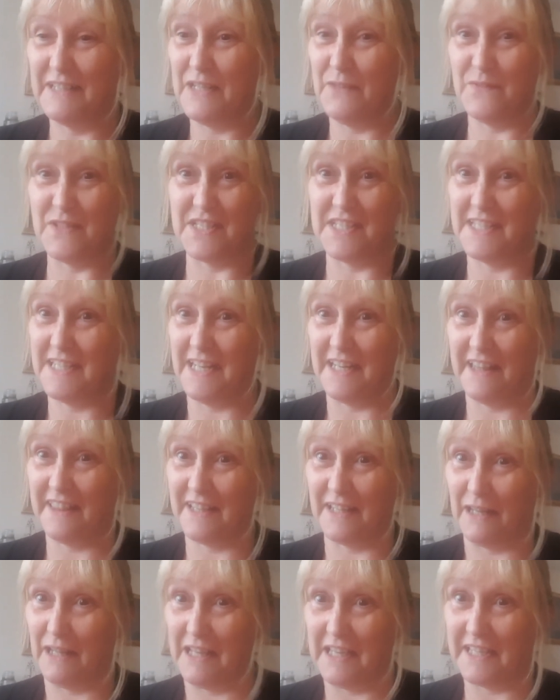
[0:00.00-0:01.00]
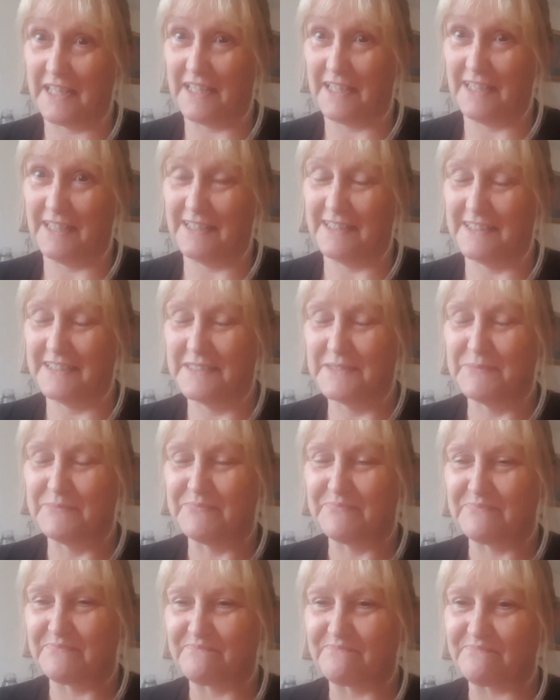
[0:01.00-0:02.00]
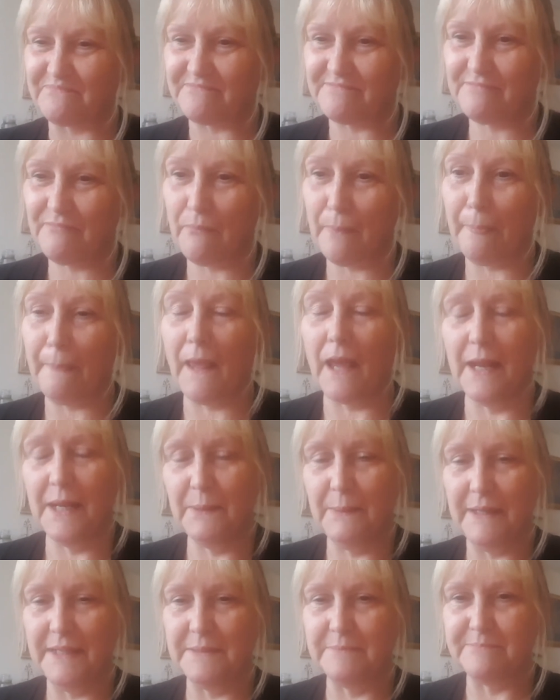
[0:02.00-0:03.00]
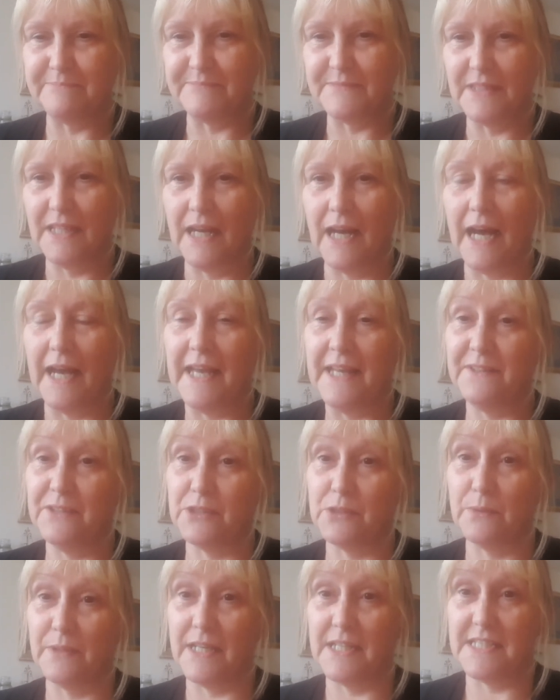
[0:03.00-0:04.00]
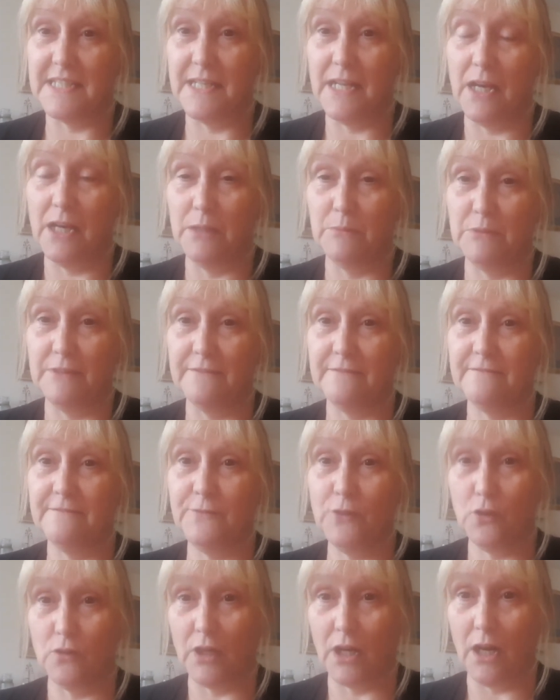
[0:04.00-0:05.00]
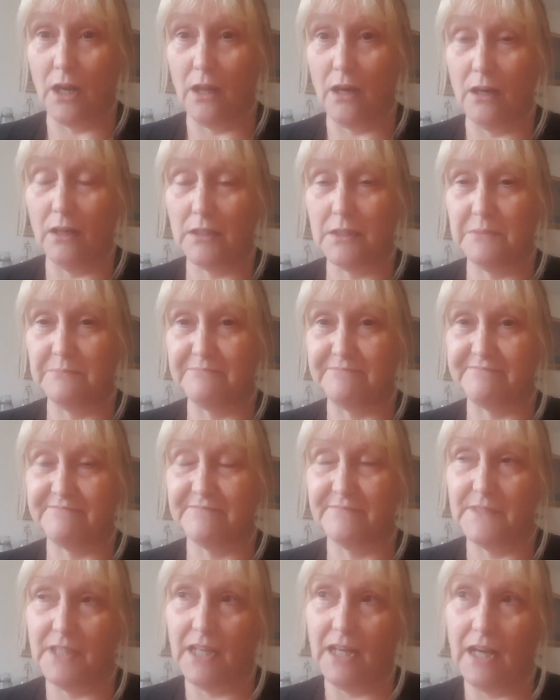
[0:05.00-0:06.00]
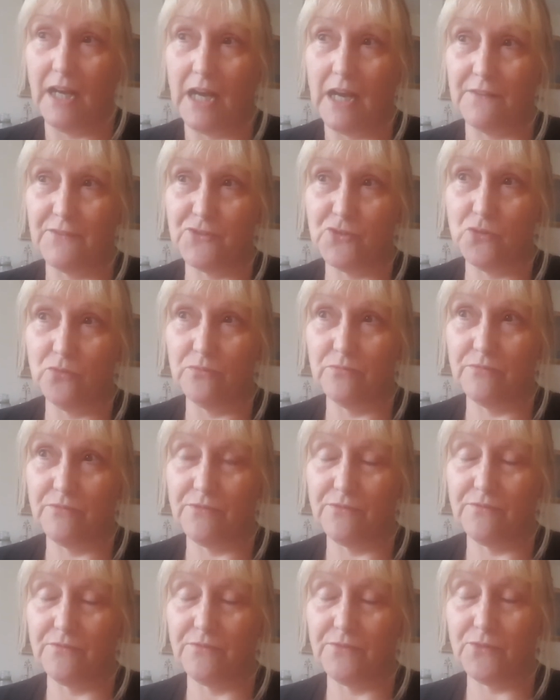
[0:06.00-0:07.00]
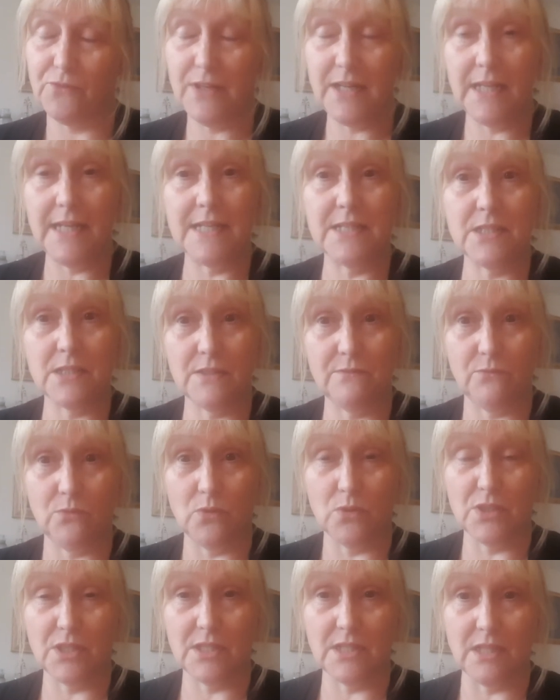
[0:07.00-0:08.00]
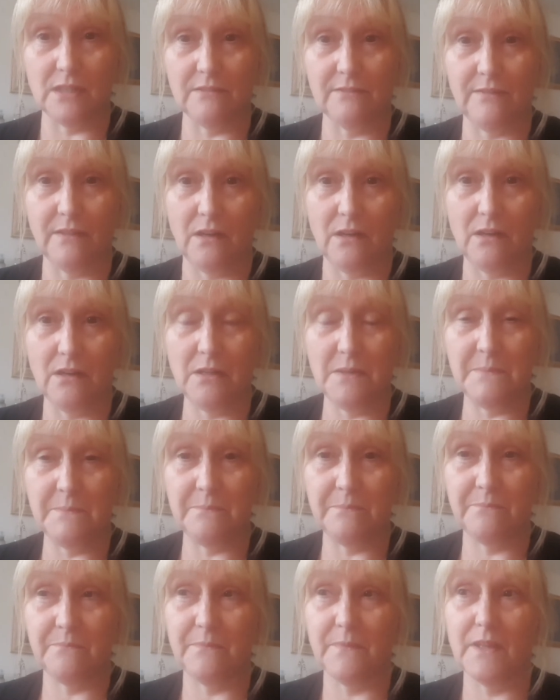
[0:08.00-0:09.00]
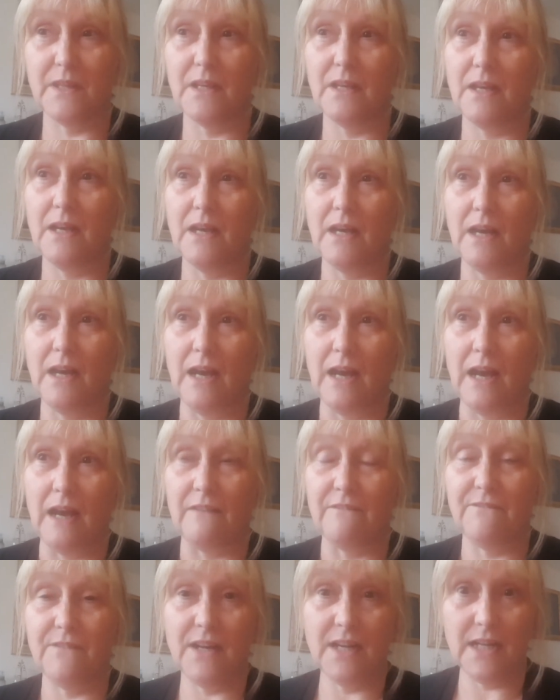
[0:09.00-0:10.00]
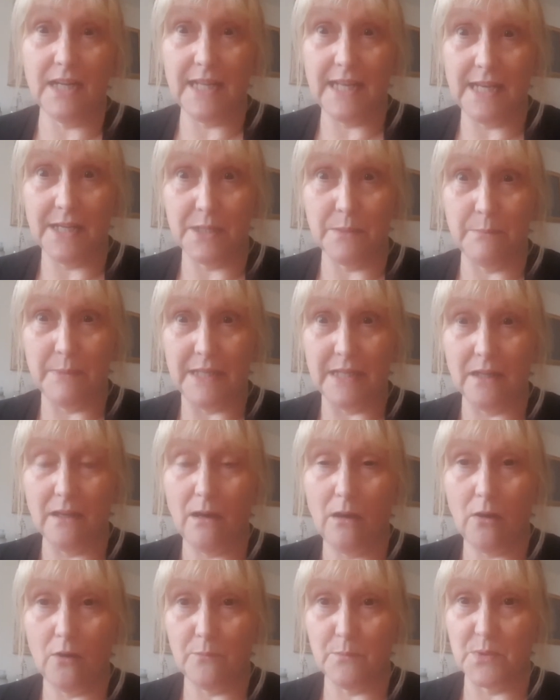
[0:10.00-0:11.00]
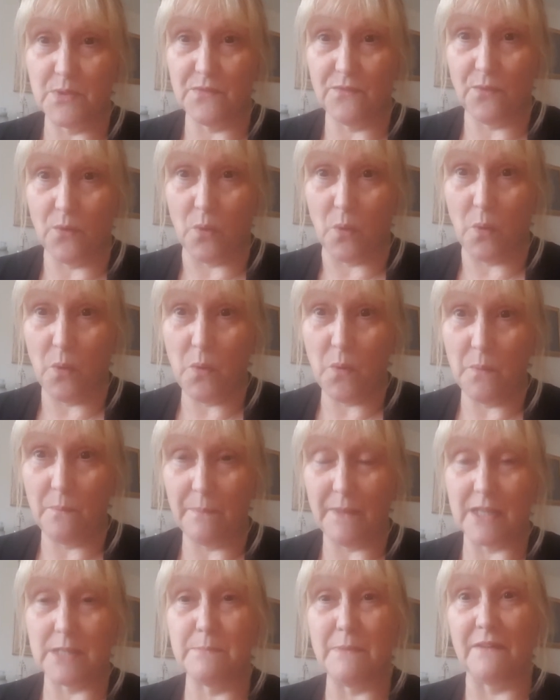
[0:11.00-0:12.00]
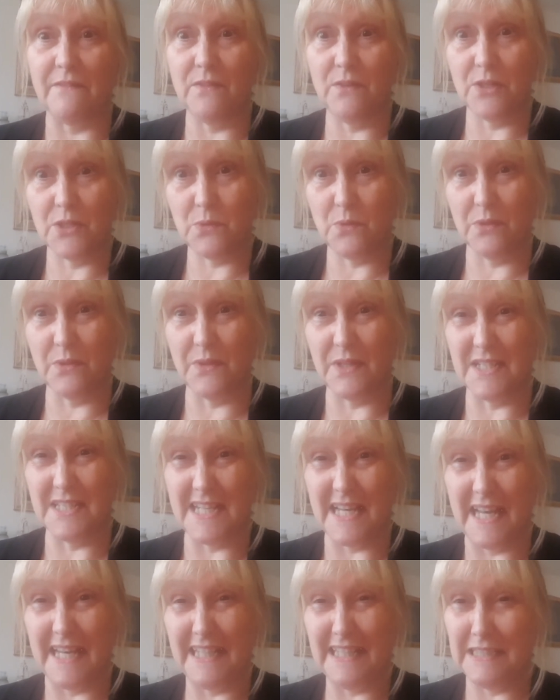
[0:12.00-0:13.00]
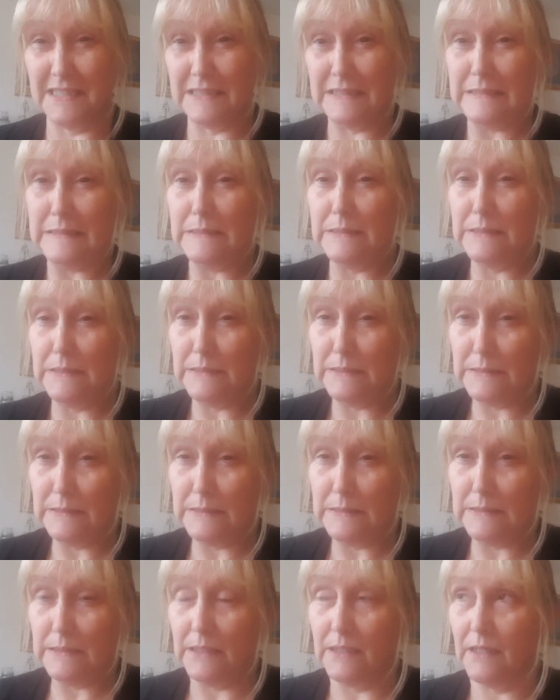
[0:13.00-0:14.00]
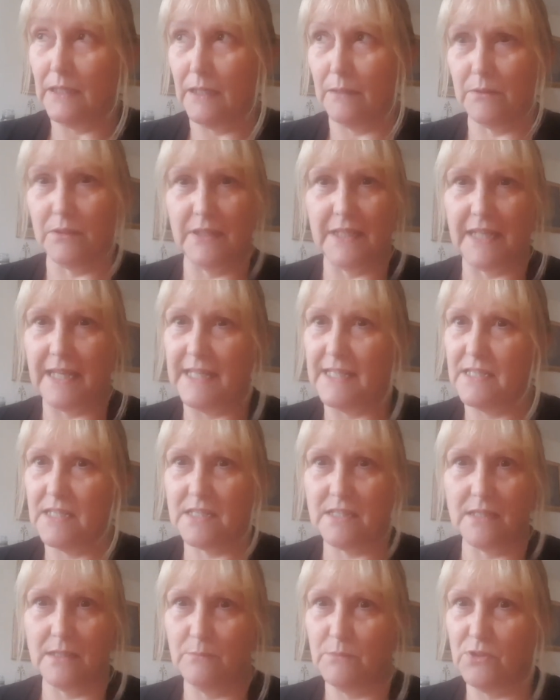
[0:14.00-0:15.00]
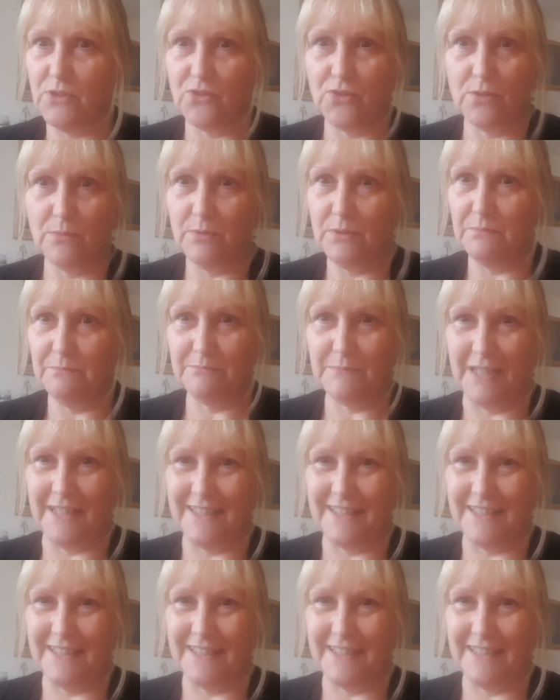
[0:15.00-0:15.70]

Never seen anything like it. Anyway, I ended up getting home at 4 o'clock. I've drunk 3 litres of water so far. I finally had a meal at 4:30. That's my first one of the day. I'm going to get into so much trouble.